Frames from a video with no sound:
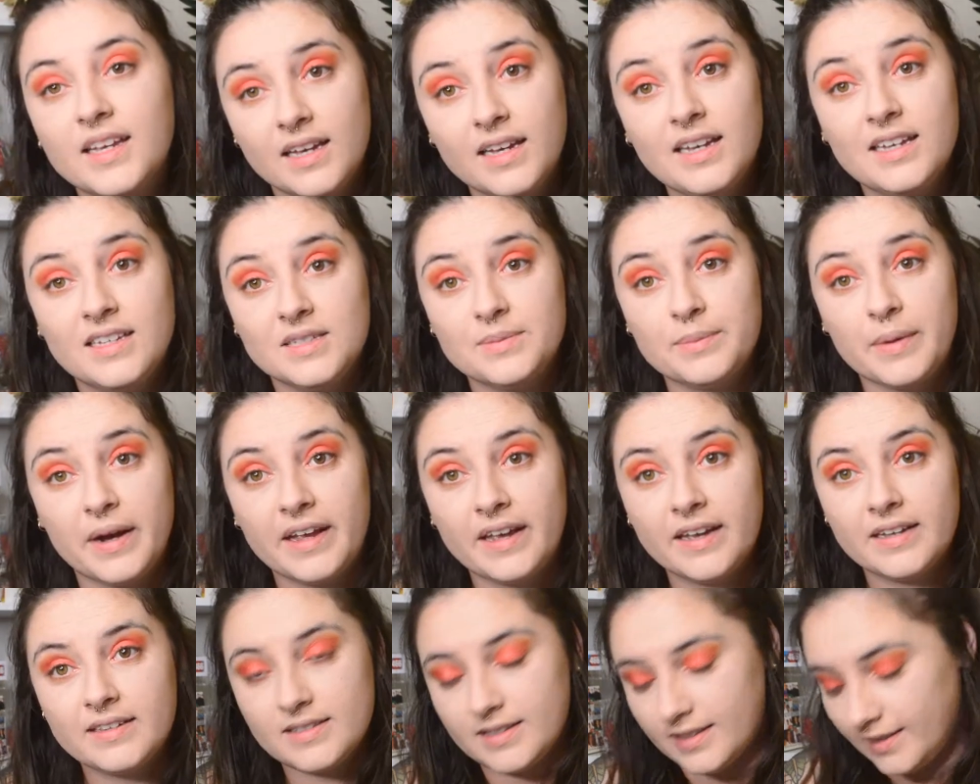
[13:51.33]
Is my
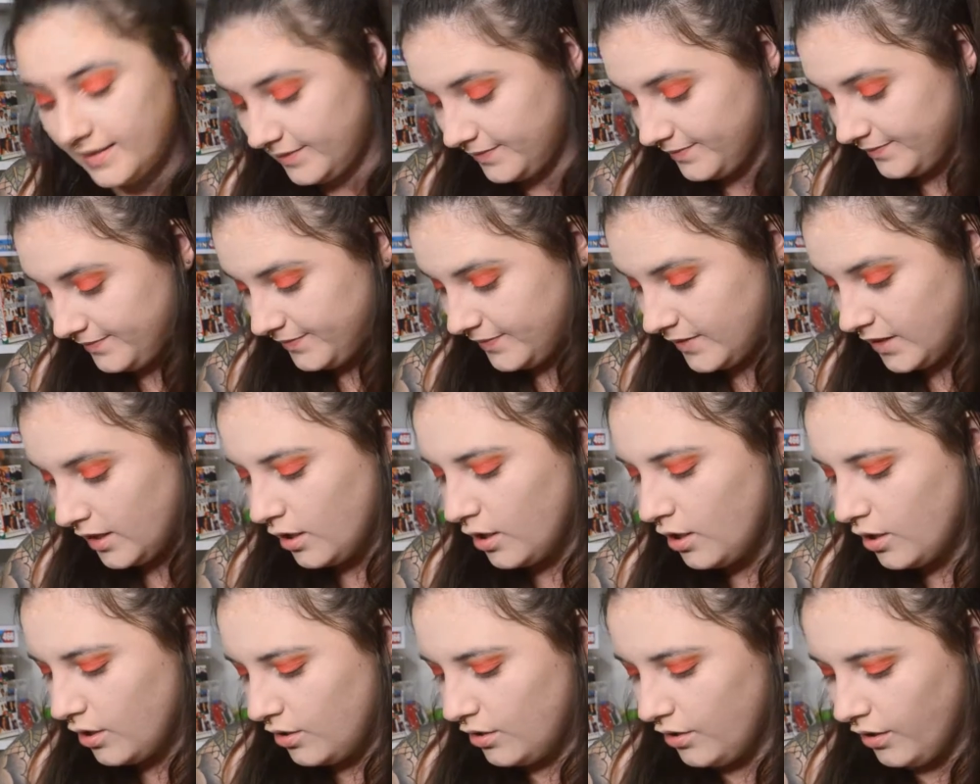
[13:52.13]
answer.
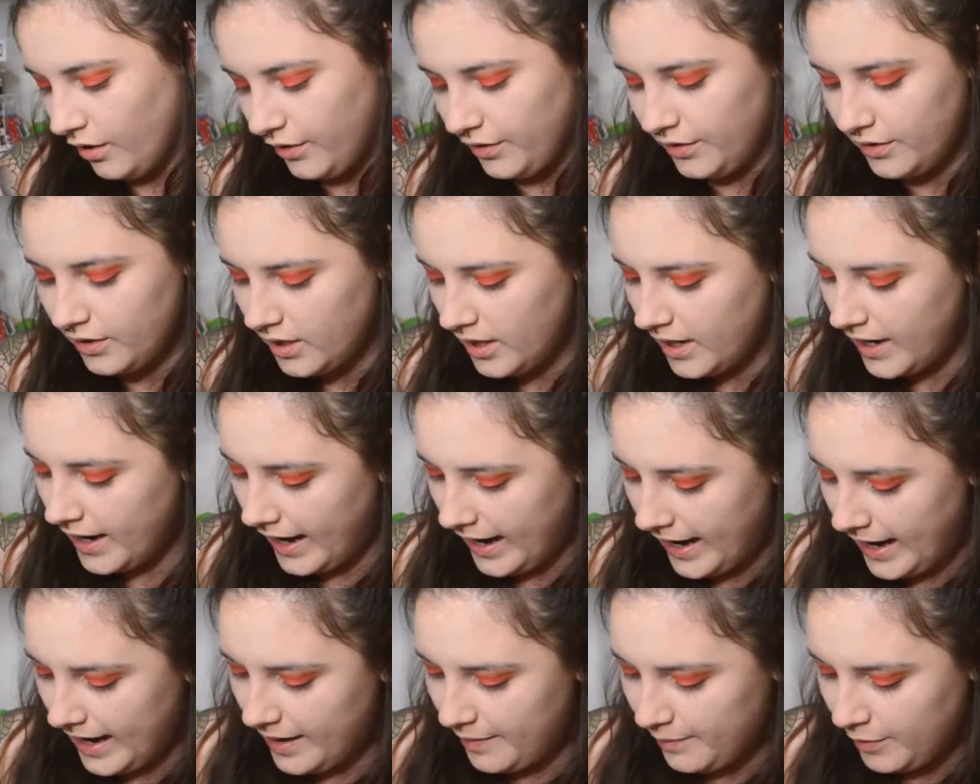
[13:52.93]
No.
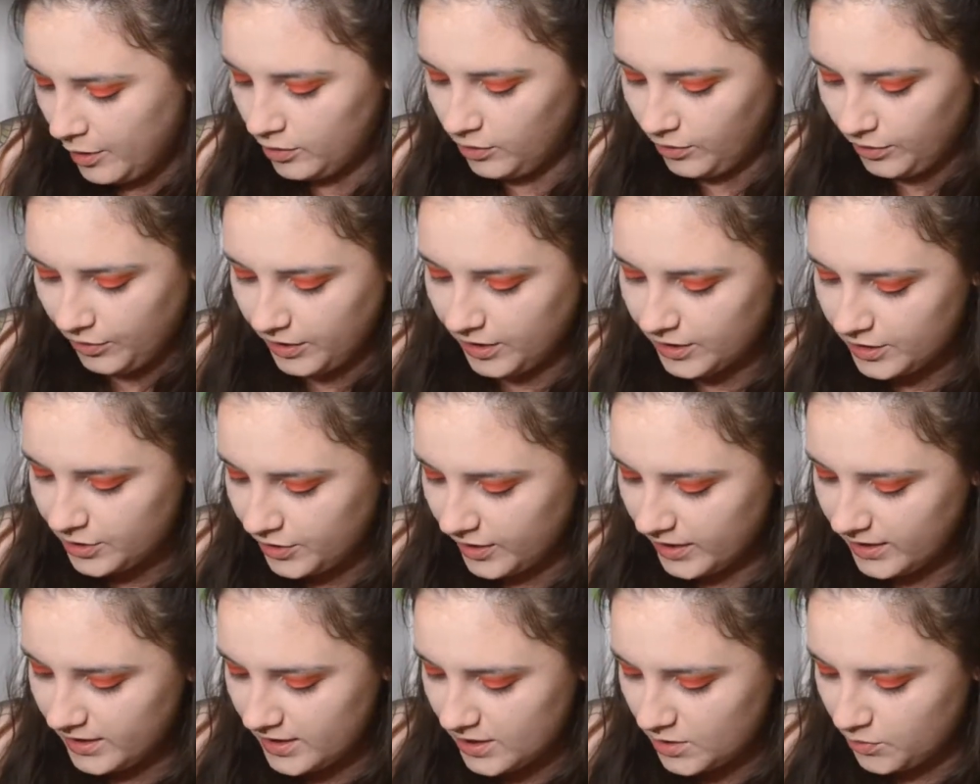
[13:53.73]
Look,
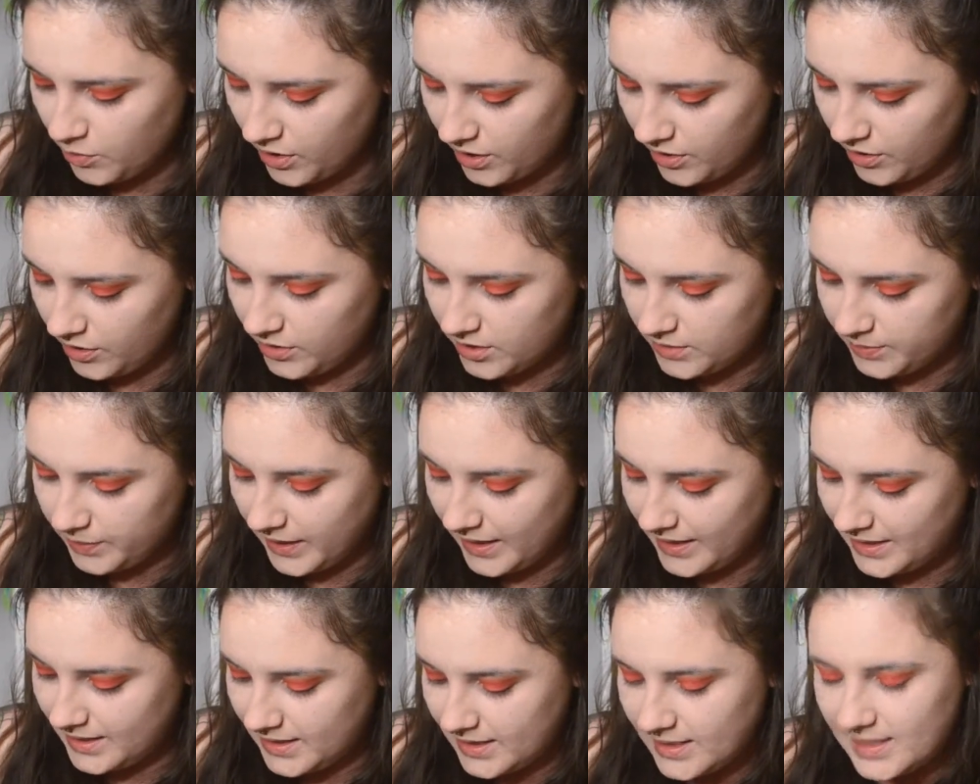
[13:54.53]
Australia's one of those
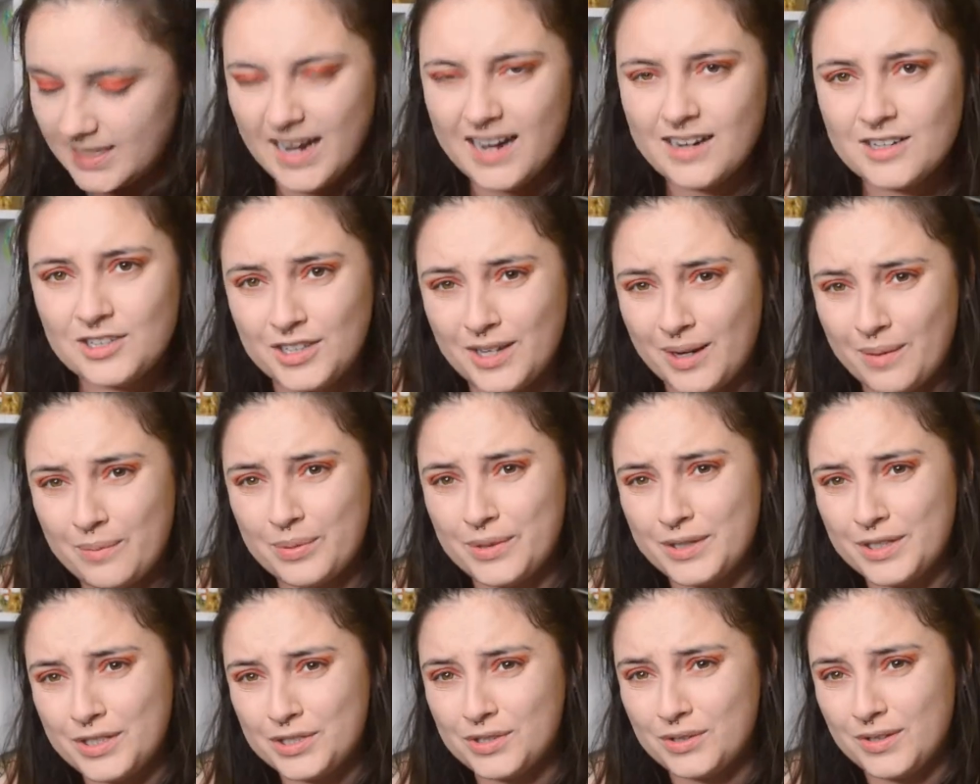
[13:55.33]
places, actually I'm
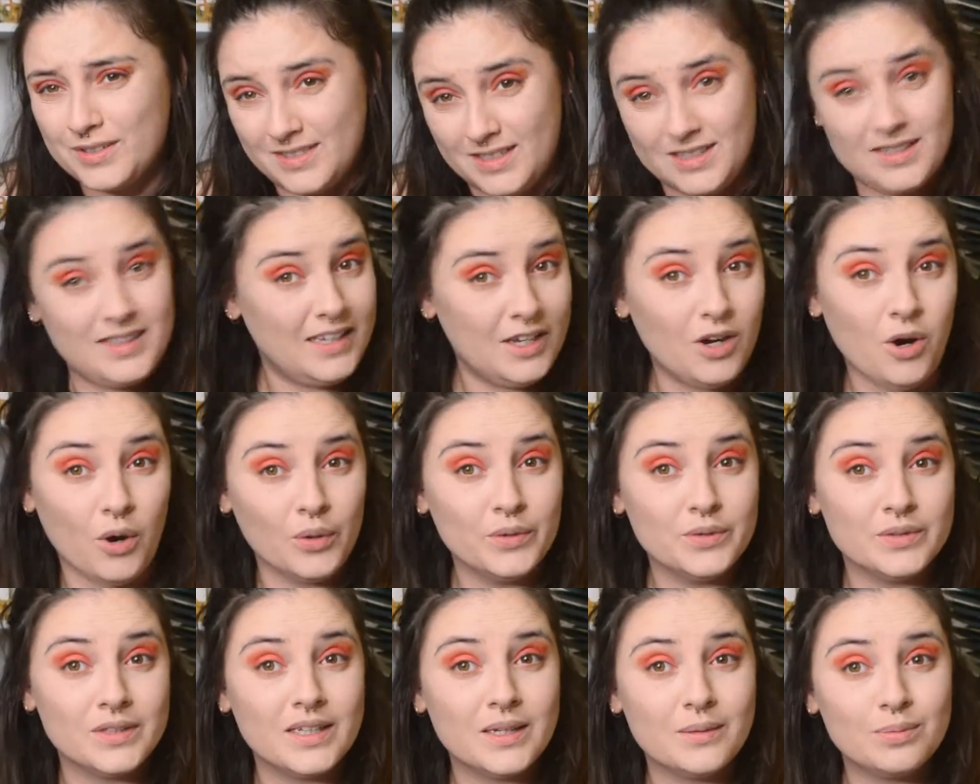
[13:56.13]
pretty sure it's the
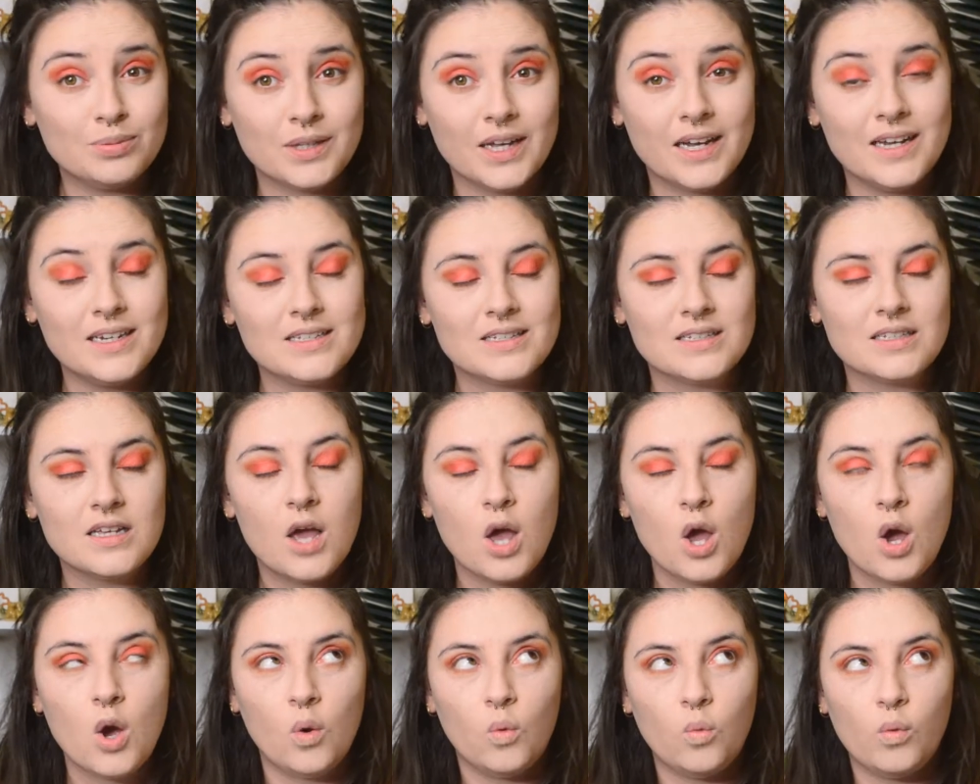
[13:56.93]
only place
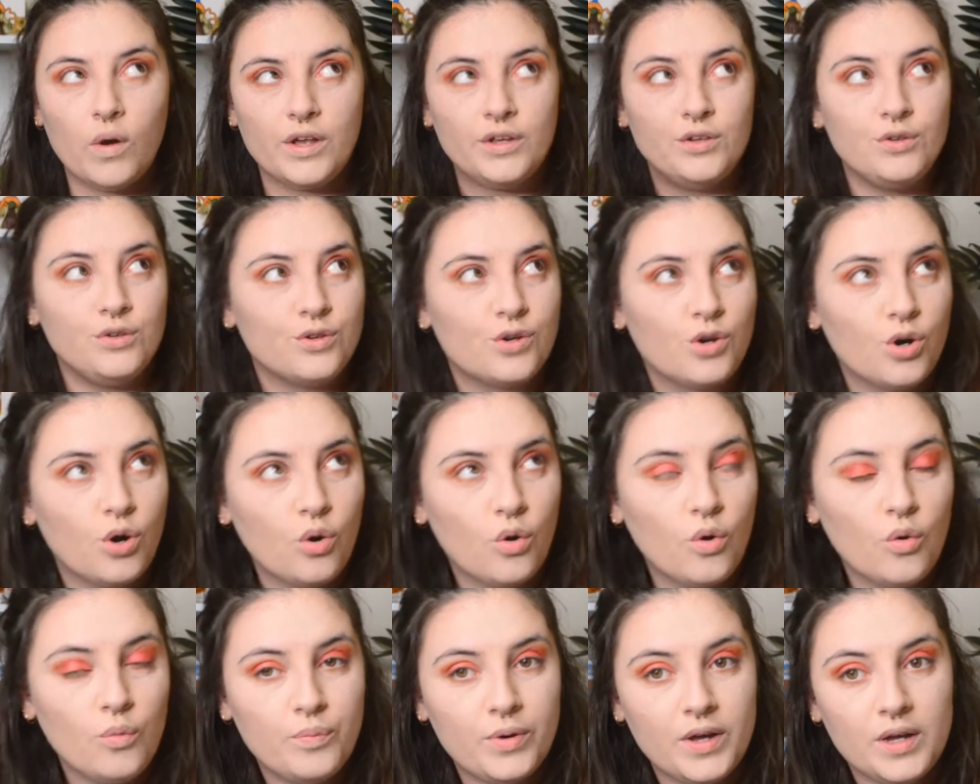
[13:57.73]
where you
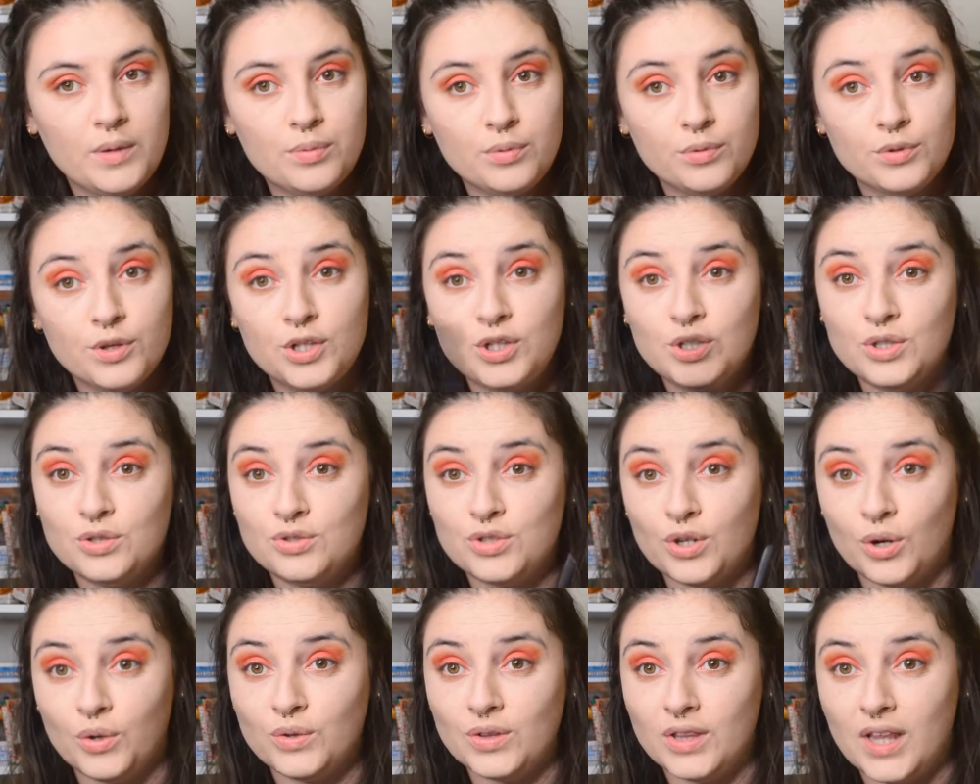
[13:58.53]
call people that you
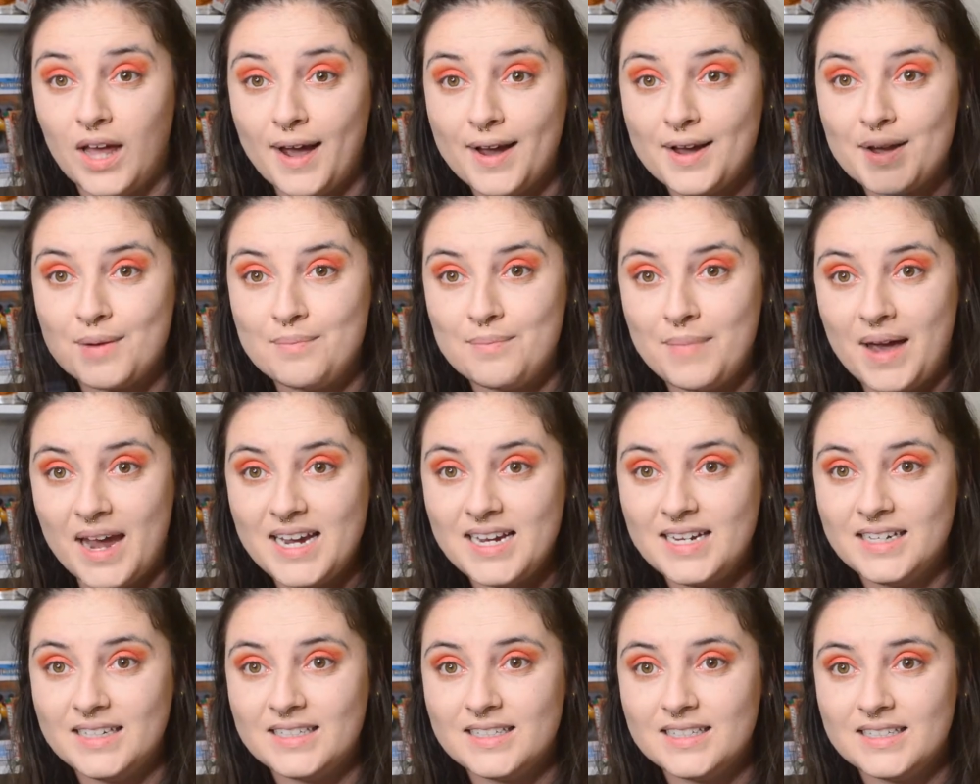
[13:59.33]
don't like
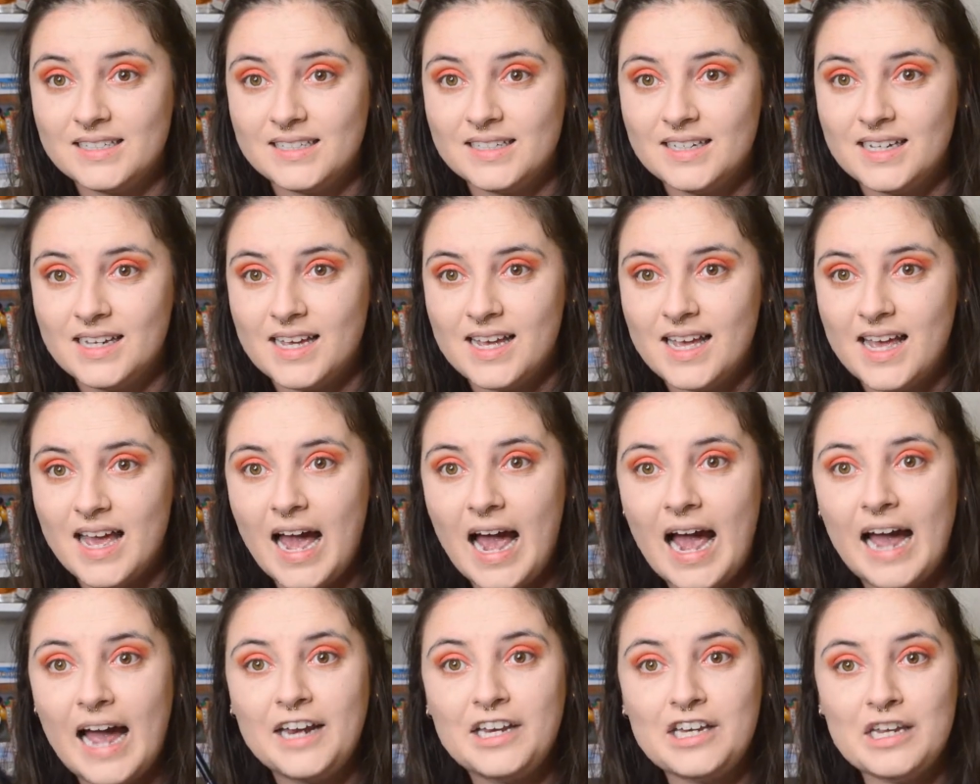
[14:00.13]
mate,
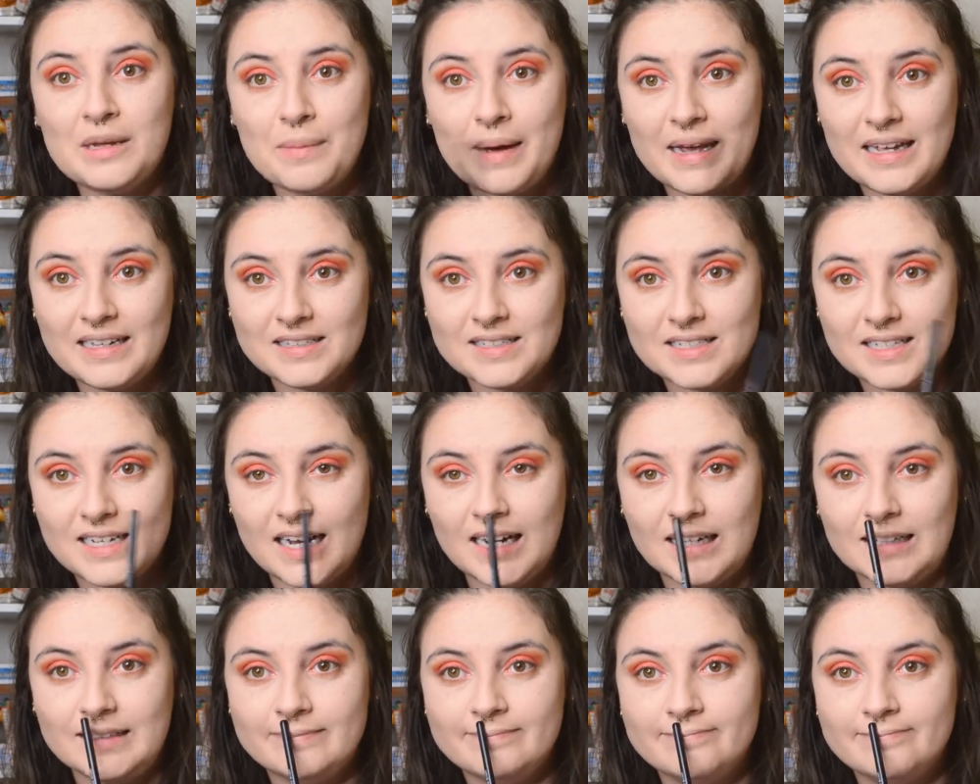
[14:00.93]
and your mate's cunt.